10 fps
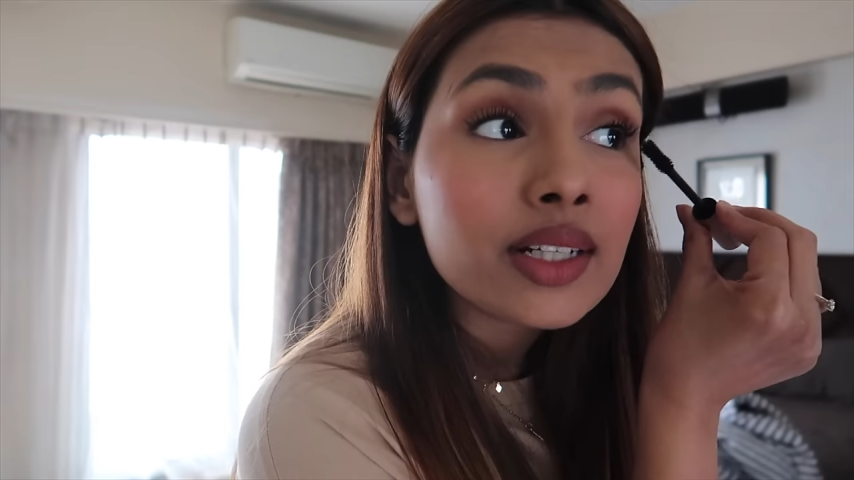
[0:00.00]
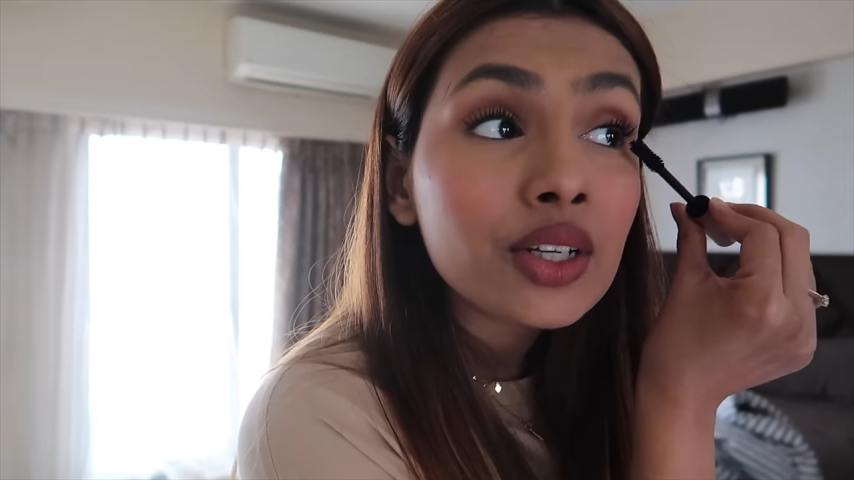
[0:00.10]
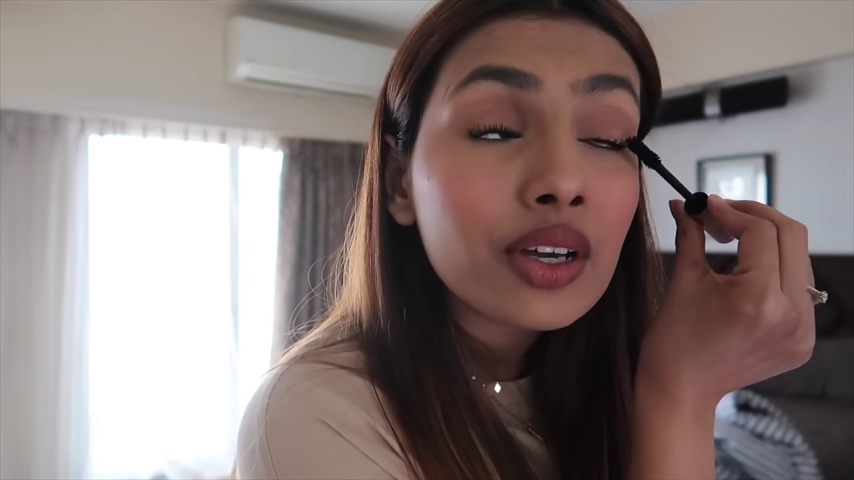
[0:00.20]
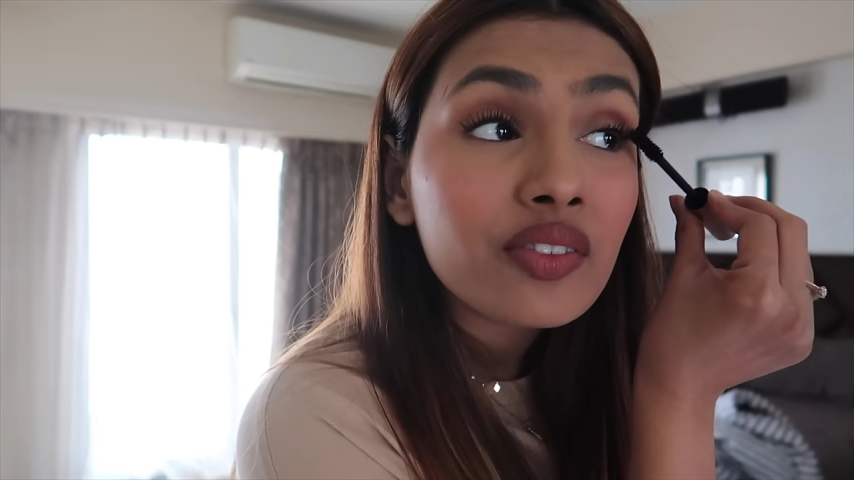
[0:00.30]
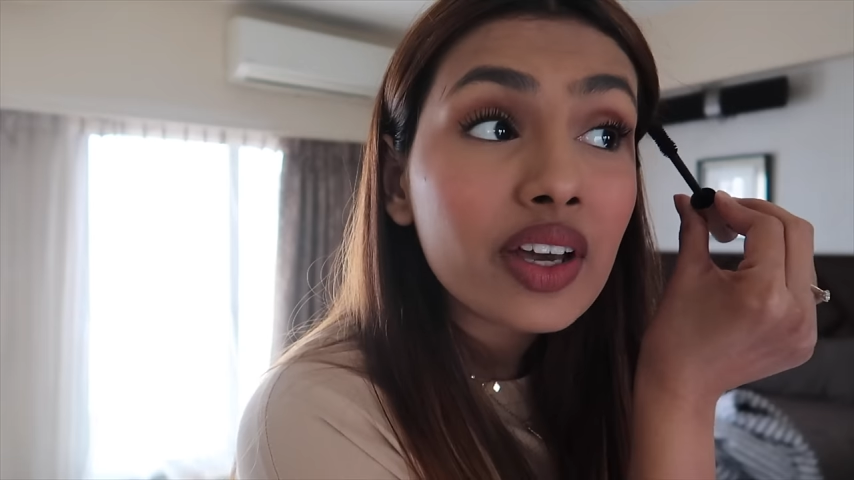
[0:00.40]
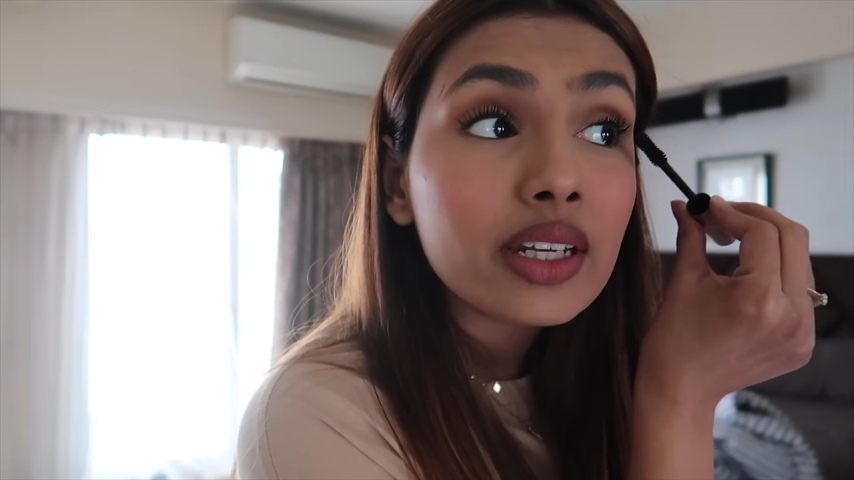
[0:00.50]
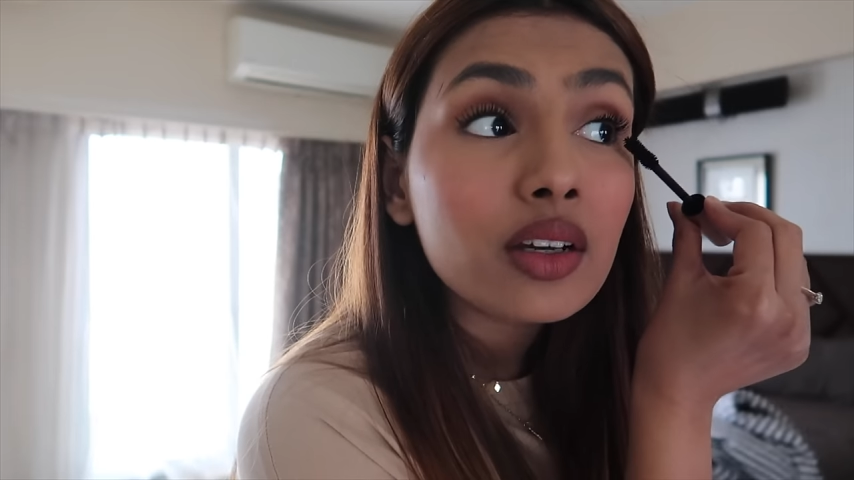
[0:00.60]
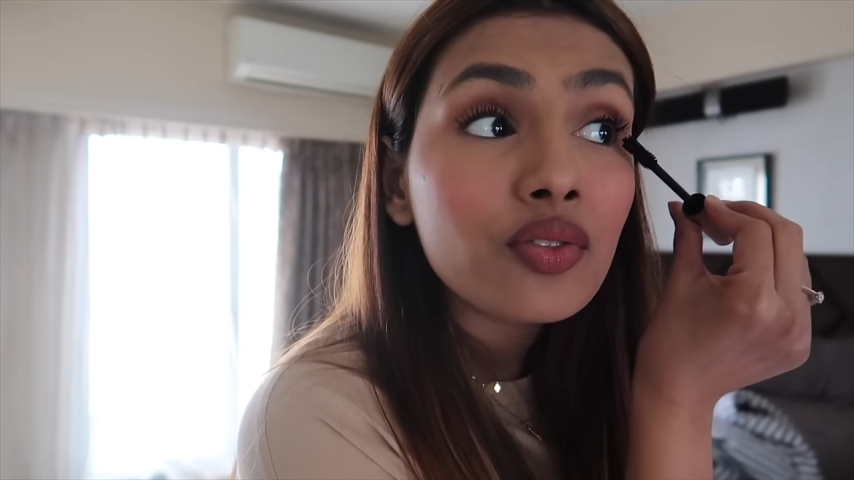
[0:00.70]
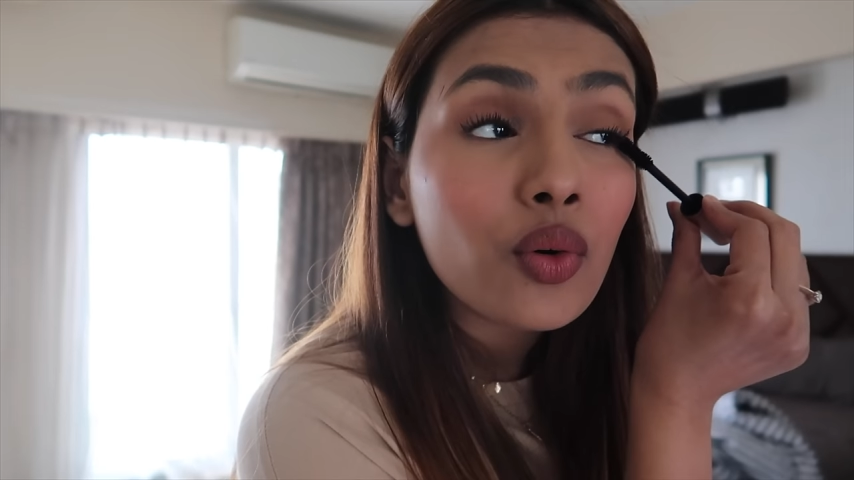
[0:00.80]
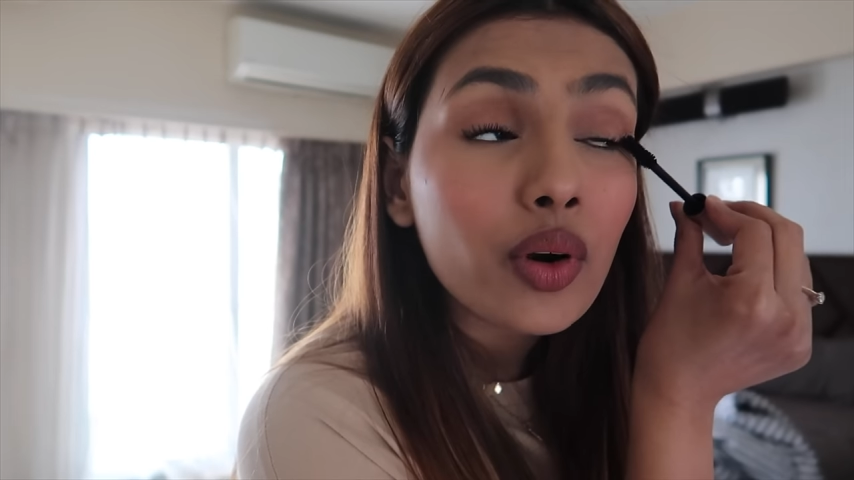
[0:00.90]
actually a
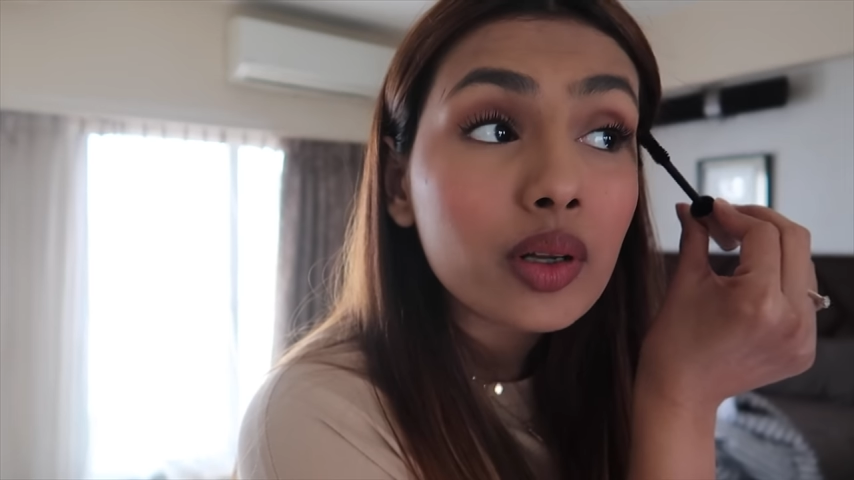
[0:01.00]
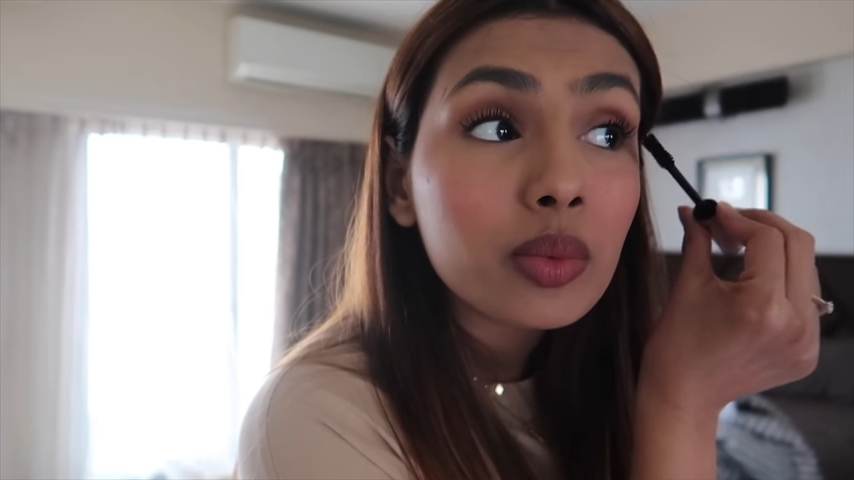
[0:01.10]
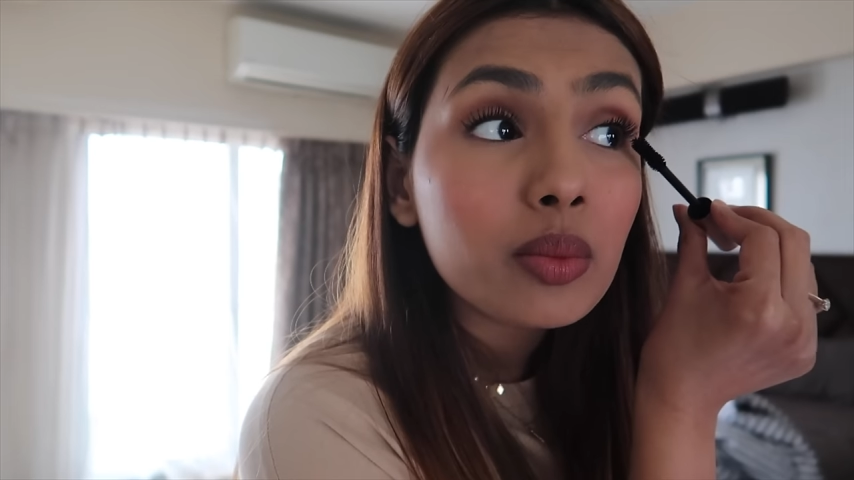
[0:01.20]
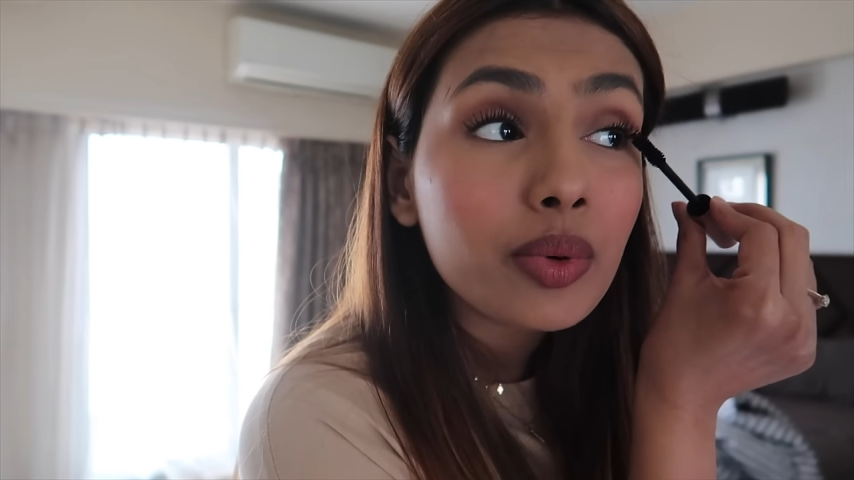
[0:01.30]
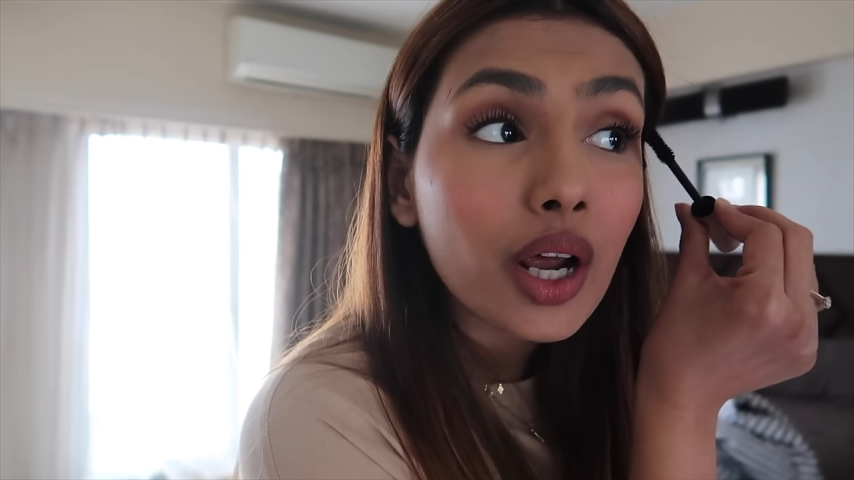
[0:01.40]
very affordable